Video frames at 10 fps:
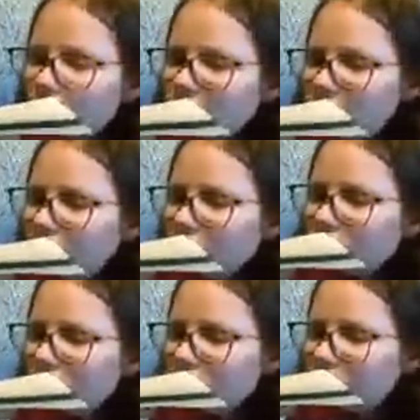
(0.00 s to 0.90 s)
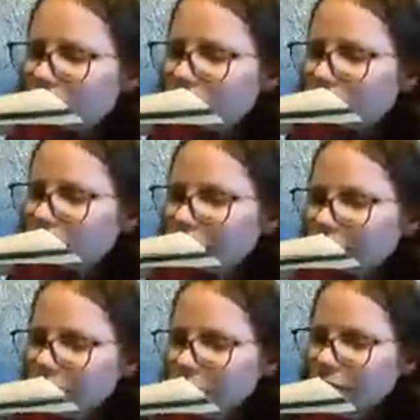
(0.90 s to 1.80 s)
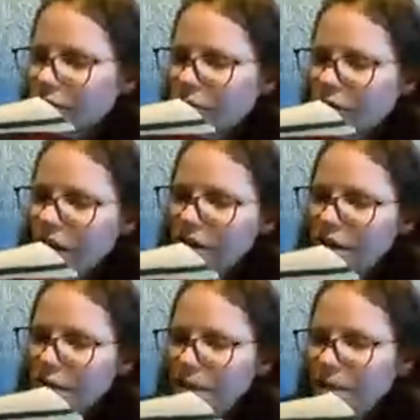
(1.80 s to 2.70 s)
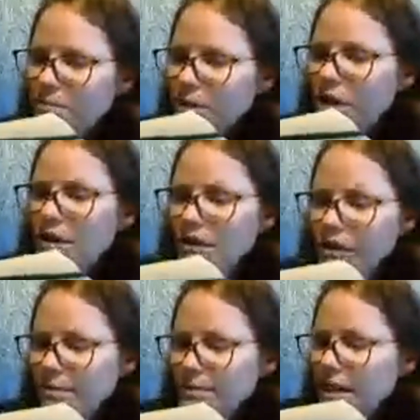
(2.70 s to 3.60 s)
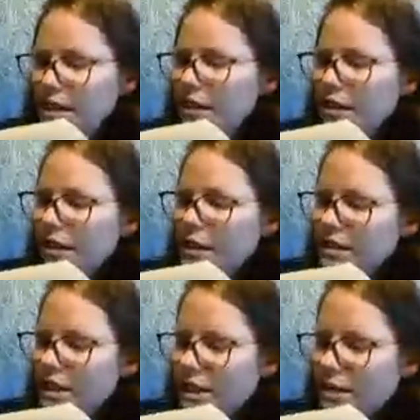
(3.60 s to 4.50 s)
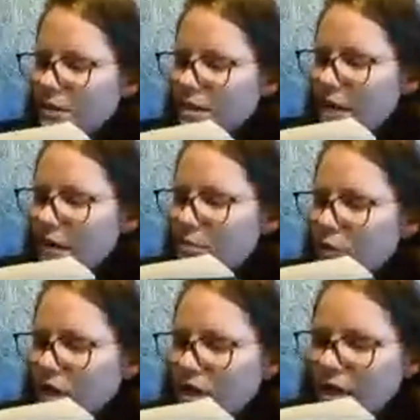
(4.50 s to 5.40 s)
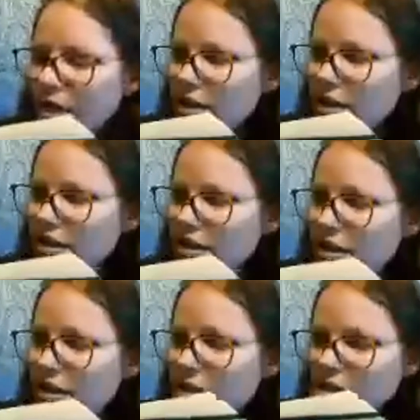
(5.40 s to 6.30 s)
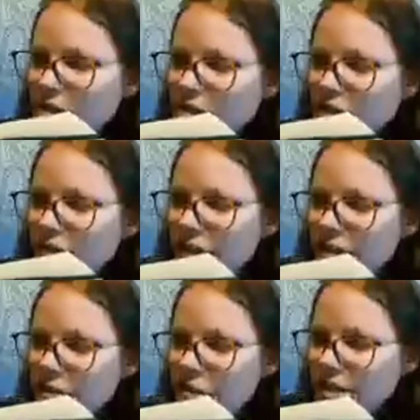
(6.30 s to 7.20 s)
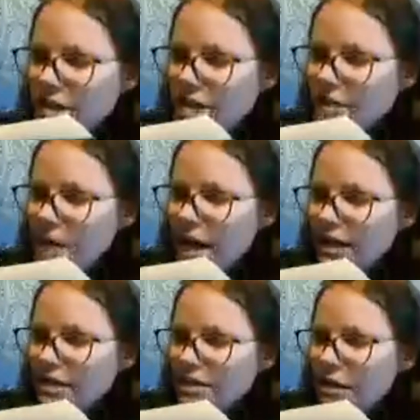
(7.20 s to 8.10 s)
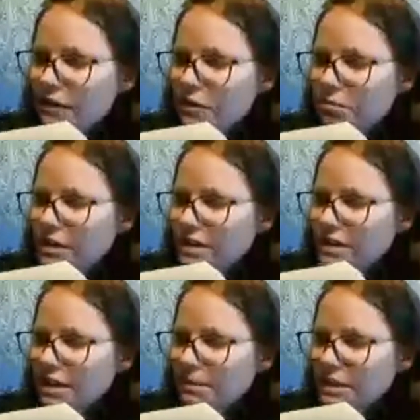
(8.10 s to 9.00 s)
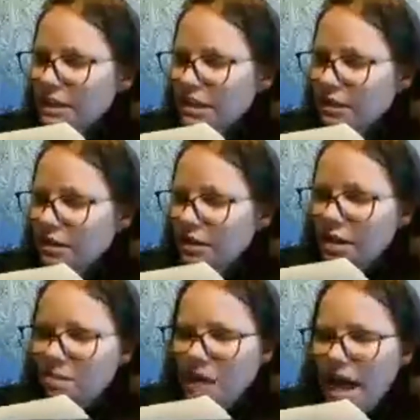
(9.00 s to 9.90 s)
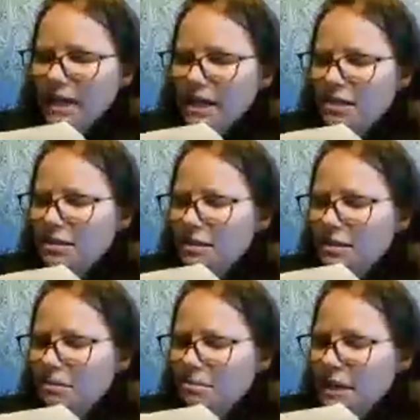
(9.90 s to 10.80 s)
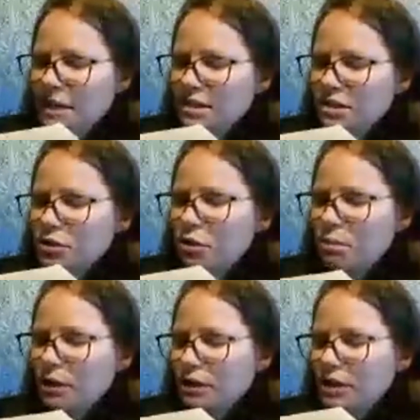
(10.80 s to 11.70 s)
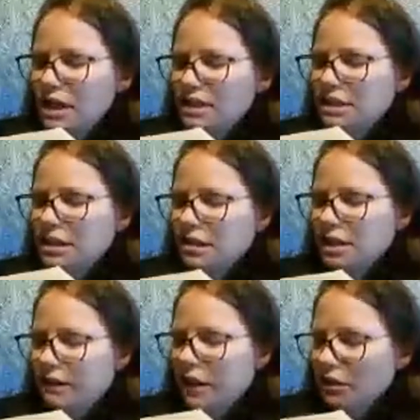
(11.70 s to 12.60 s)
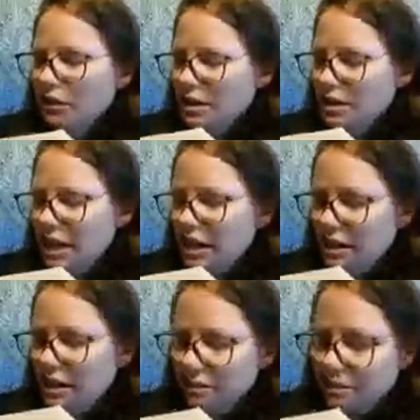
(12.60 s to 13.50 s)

Secret Service official. Another beep, another update. CNN was now reporting that the Secret Service was taking bodies out of the president's limousine. Bodies? Bennett's throat burned. He suddenly felt nauseated.